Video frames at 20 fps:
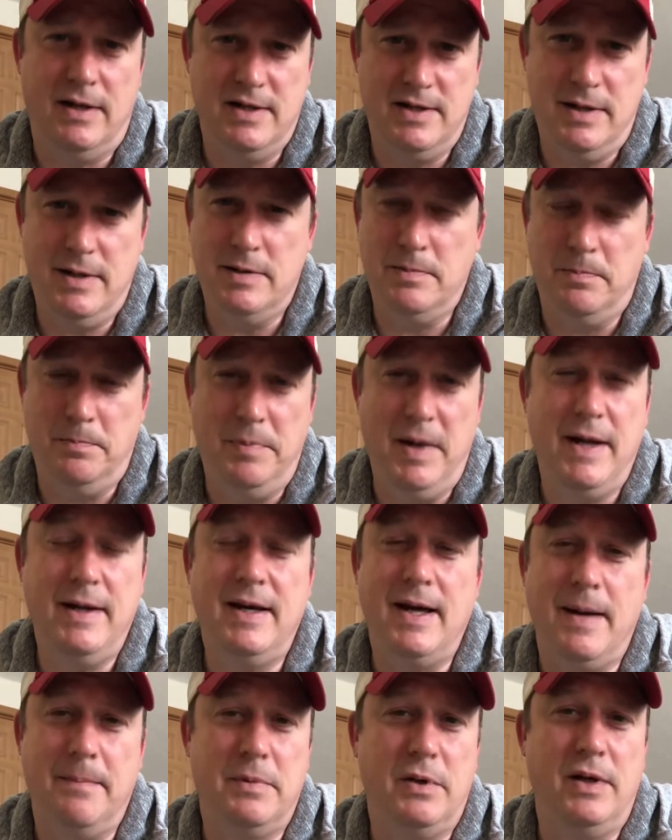because he's been
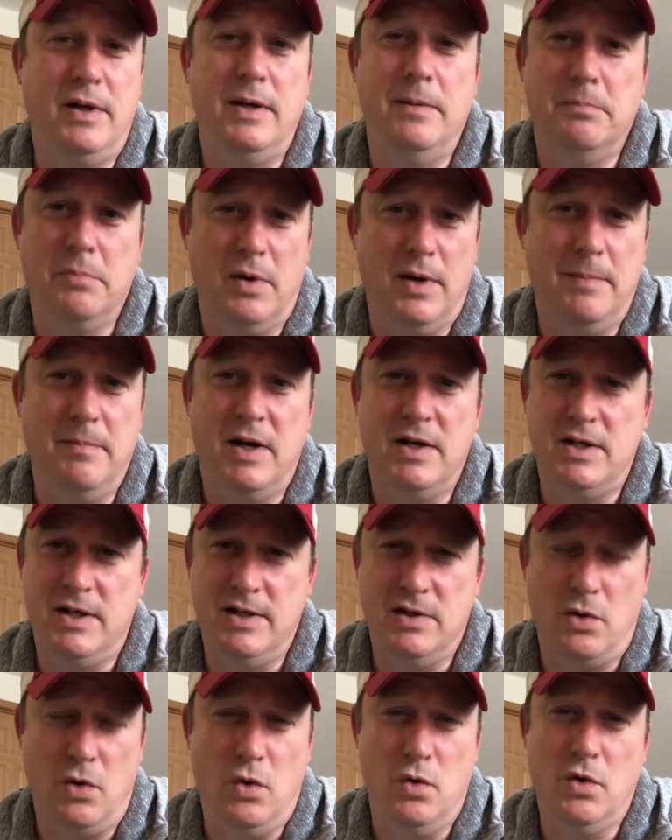kept clean pretty much
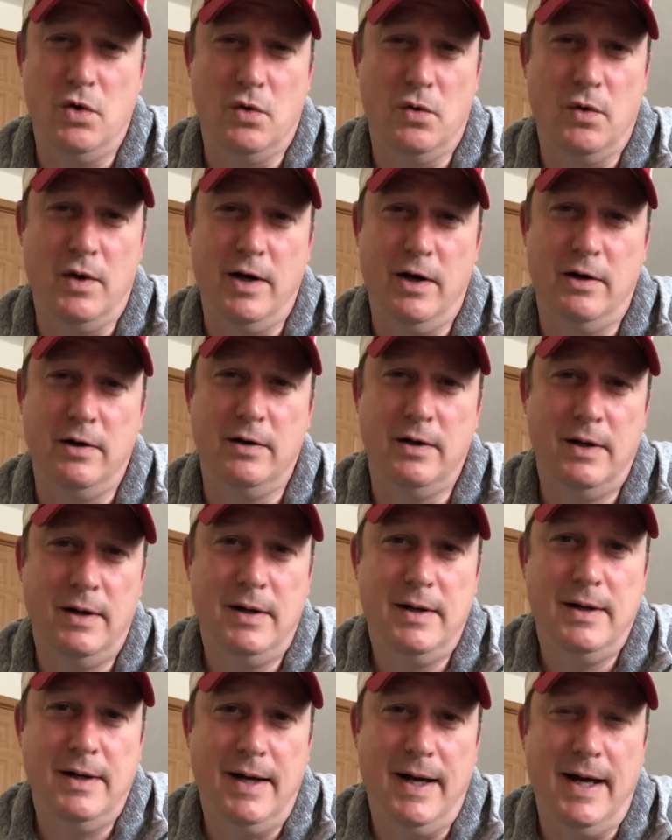his whole career
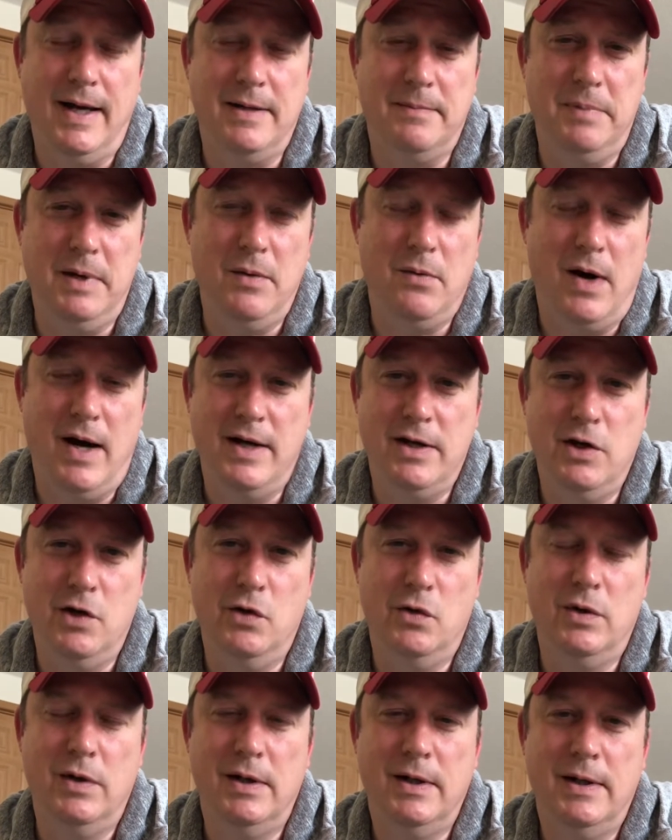at
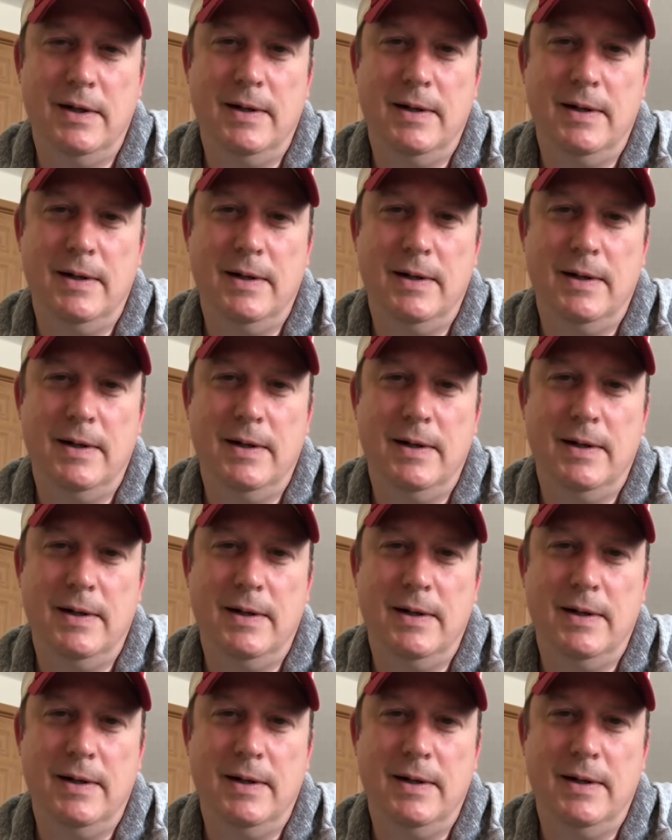BYU.